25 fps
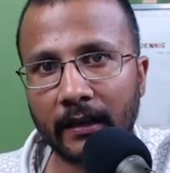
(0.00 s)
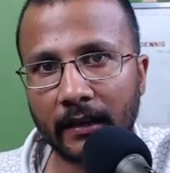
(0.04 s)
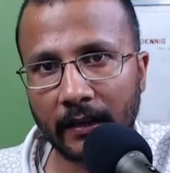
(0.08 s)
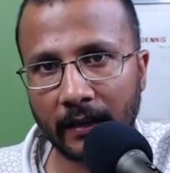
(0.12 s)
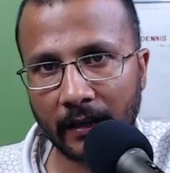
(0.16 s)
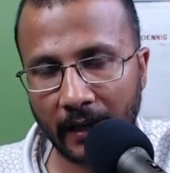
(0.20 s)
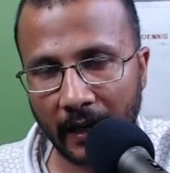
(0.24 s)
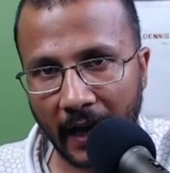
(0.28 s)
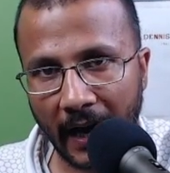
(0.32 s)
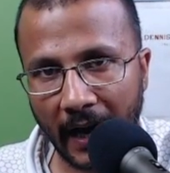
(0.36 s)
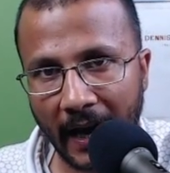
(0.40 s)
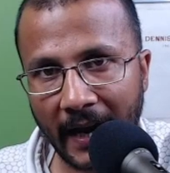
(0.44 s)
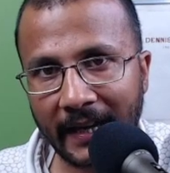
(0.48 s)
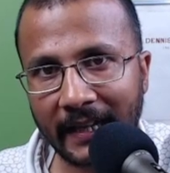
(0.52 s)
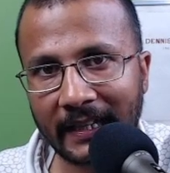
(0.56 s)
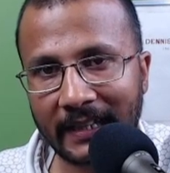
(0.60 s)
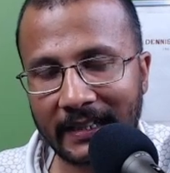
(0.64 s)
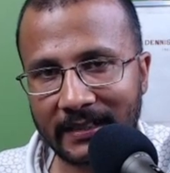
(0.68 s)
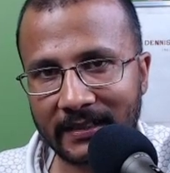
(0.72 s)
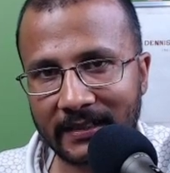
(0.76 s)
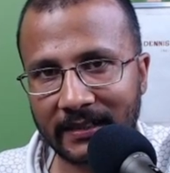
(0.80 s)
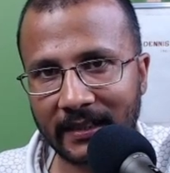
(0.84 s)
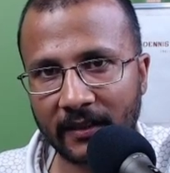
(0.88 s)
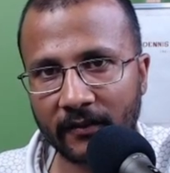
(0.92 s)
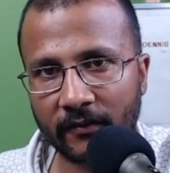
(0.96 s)
I
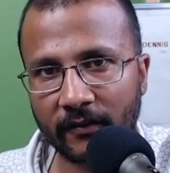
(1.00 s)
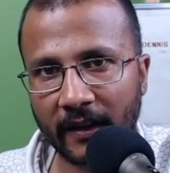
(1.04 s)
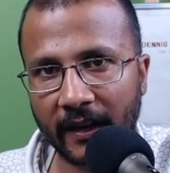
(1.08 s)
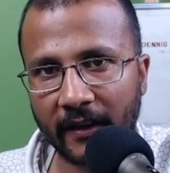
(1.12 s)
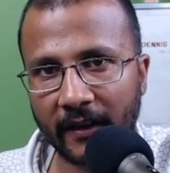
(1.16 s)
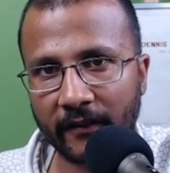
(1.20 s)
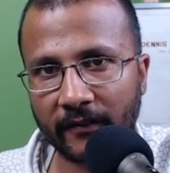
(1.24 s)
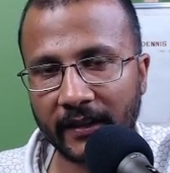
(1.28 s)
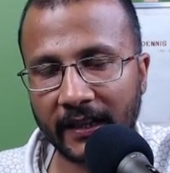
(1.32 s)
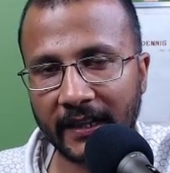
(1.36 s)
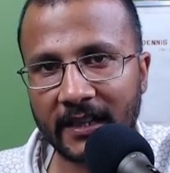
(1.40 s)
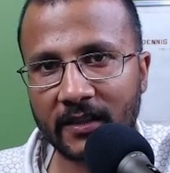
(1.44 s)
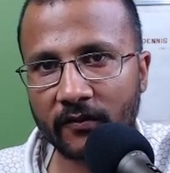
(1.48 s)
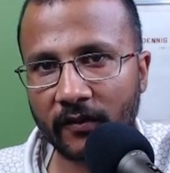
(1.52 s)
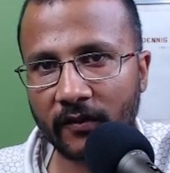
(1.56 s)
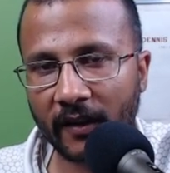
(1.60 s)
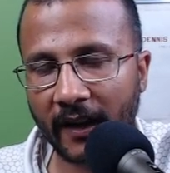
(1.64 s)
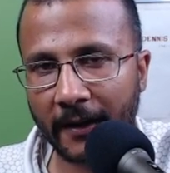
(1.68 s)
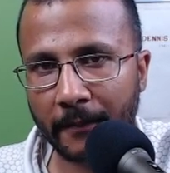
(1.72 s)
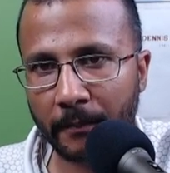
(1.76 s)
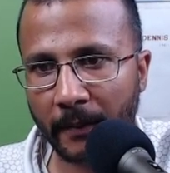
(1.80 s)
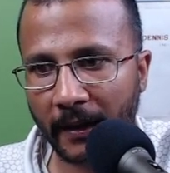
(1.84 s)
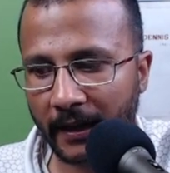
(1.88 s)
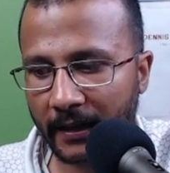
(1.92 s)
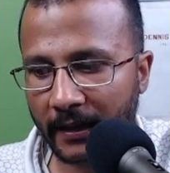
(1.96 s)
less than 5, that is
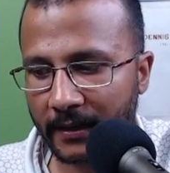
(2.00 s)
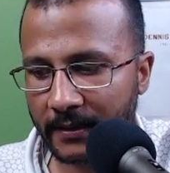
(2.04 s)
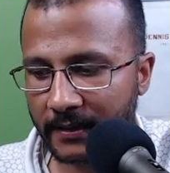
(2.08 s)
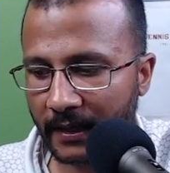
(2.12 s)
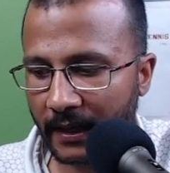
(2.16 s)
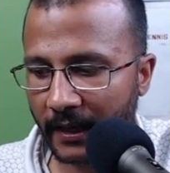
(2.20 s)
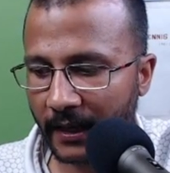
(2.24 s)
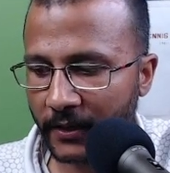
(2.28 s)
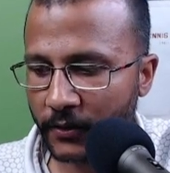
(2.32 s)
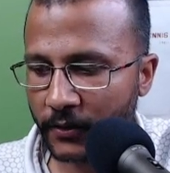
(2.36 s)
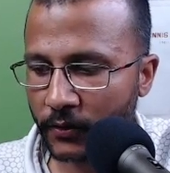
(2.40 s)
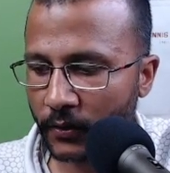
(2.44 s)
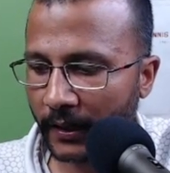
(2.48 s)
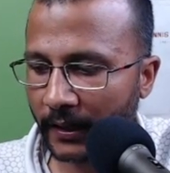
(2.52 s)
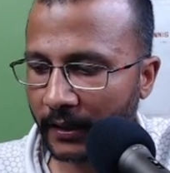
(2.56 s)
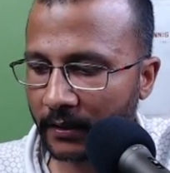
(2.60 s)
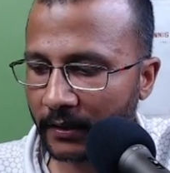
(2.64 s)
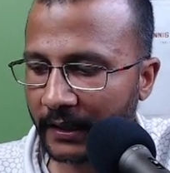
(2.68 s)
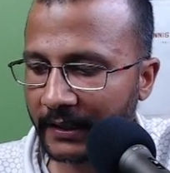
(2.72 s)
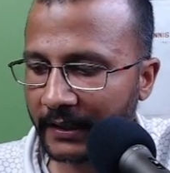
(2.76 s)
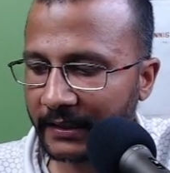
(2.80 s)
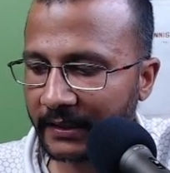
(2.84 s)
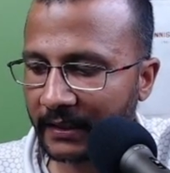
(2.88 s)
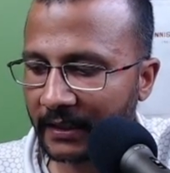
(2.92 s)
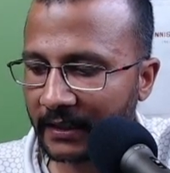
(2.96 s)
5 minus I. So I can
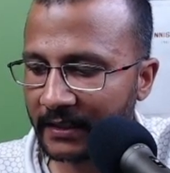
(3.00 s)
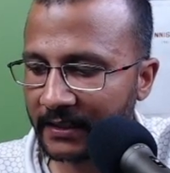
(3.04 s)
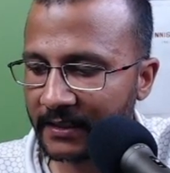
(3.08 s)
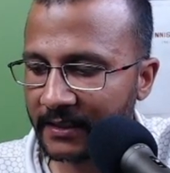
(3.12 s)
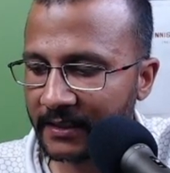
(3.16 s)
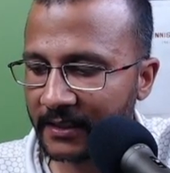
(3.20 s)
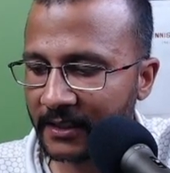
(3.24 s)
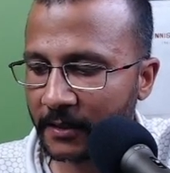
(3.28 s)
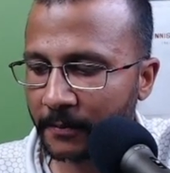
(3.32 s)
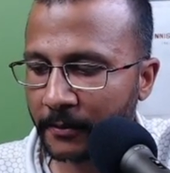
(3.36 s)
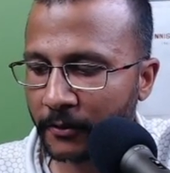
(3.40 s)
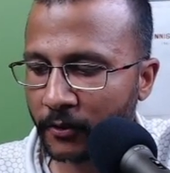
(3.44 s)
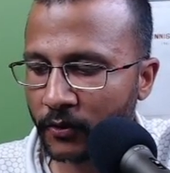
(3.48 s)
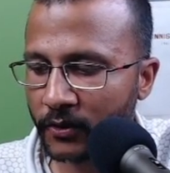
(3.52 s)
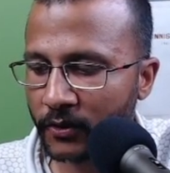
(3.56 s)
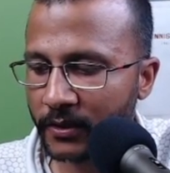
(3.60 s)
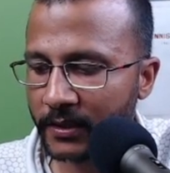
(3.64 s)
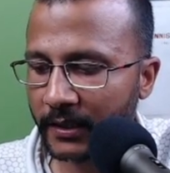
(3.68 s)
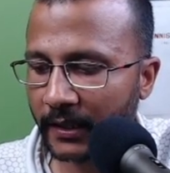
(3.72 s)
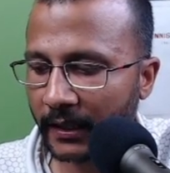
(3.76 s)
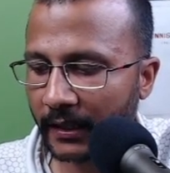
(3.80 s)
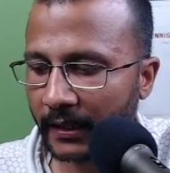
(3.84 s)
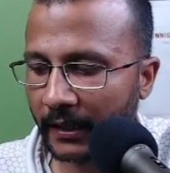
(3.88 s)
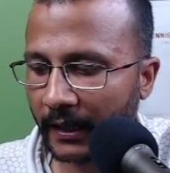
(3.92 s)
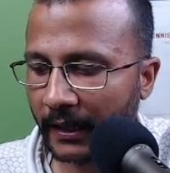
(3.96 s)
write the relationship between
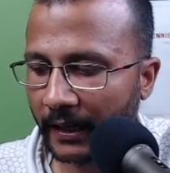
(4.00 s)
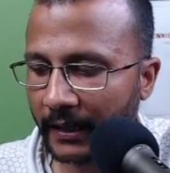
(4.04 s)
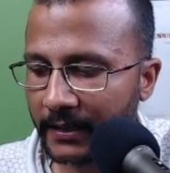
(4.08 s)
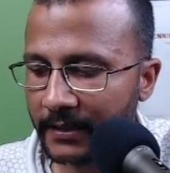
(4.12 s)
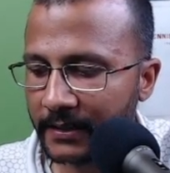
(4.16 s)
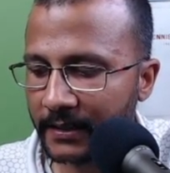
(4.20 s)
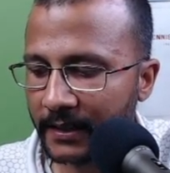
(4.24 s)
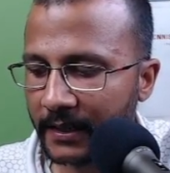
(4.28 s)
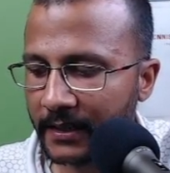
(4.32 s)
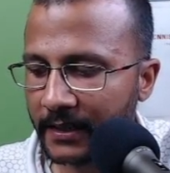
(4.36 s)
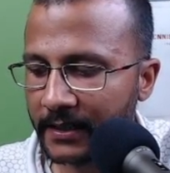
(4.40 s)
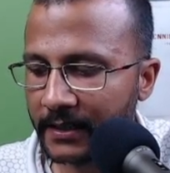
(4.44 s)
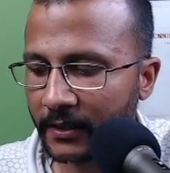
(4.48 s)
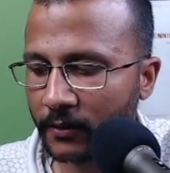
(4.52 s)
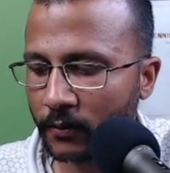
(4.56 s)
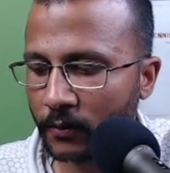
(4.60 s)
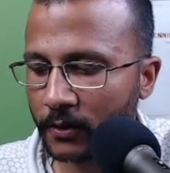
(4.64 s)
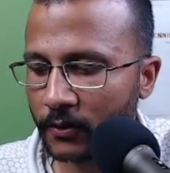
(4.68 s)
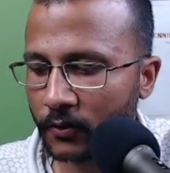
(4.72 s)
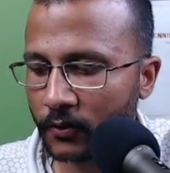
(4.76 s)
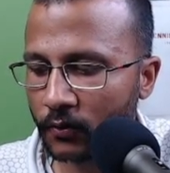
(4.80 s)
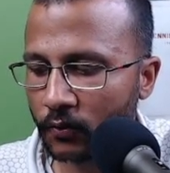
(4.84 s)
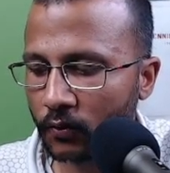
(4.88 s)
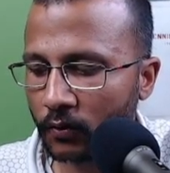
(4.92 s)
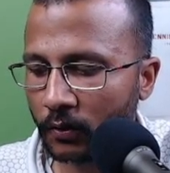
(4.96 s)
j and I. J is
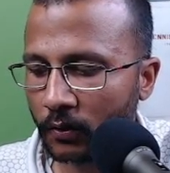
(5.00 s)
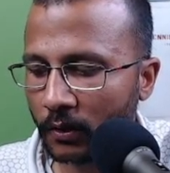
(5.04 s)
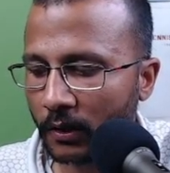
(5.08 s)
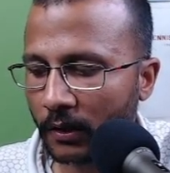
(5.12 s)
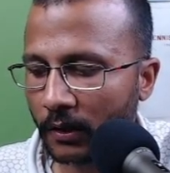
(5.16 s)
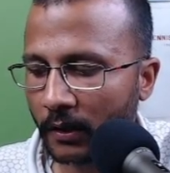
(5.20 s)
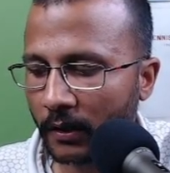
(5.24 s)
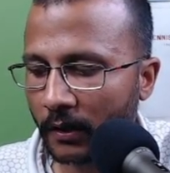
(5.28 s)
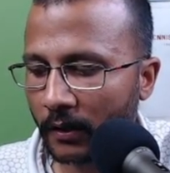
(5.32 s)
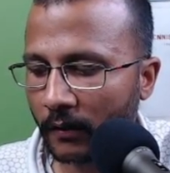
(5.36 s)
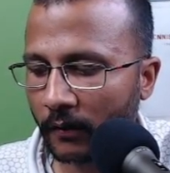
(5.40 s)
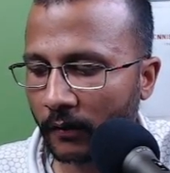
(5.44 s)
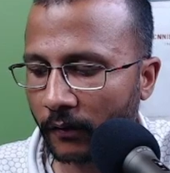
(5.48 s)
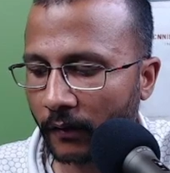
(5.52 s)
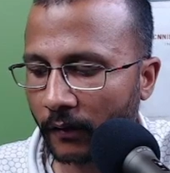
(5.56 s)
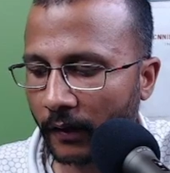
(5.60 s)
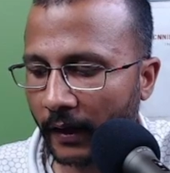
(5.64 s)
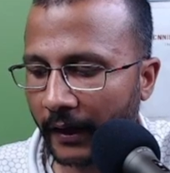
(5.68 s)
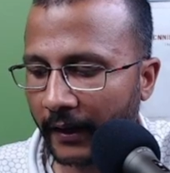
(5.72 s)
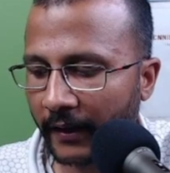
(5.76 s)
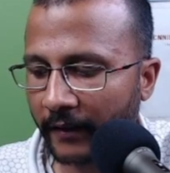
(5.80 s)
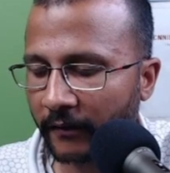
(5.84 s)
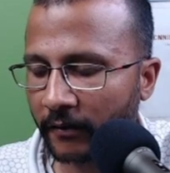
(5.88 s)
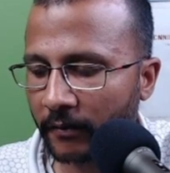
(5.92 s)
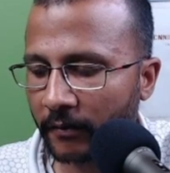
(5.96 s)
equals to
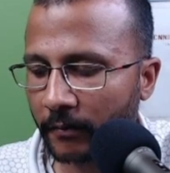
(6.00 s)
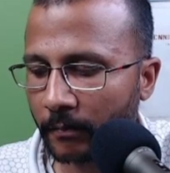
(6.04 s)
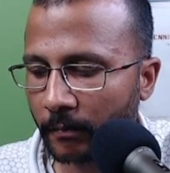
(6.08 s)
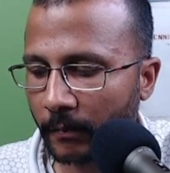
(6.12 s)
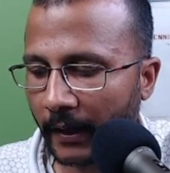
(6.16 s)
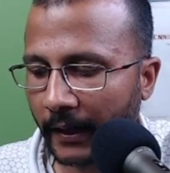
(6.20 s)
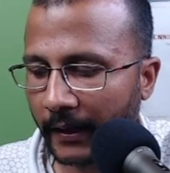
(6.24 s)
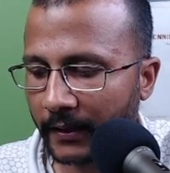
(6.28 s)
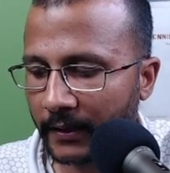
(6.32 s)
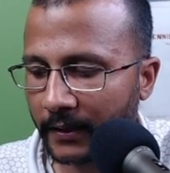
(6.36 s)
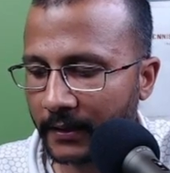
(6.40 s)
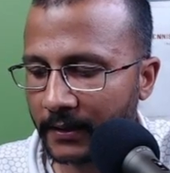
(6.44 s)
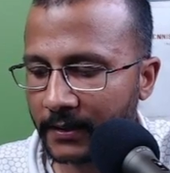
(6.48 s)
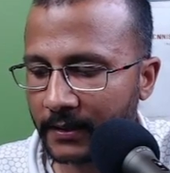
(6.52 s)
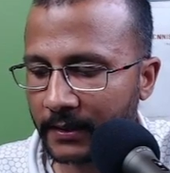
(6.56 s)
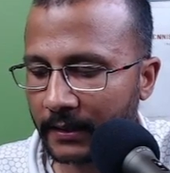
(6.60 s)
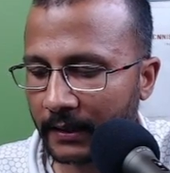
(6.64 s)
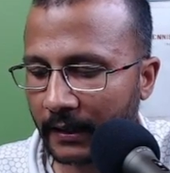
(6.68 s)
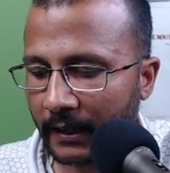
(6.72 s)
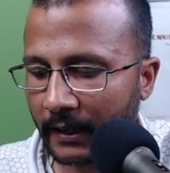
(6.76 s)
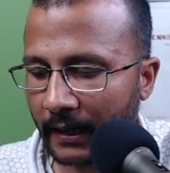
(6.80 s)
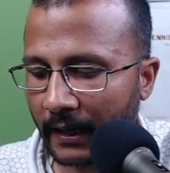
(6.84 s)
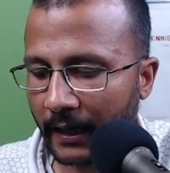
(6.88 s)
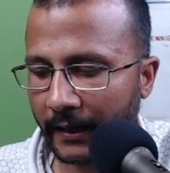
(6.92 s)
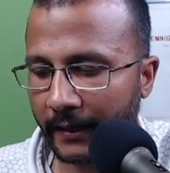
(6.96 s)
5 minus
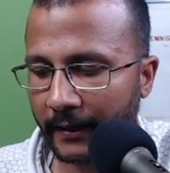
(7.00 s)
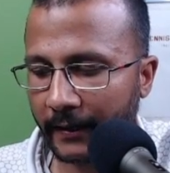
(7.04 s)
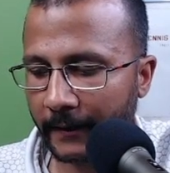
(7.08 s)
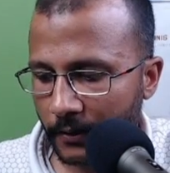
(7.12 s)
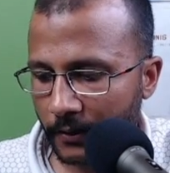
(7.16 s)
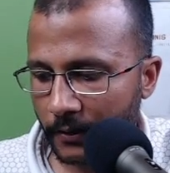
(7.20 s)
I.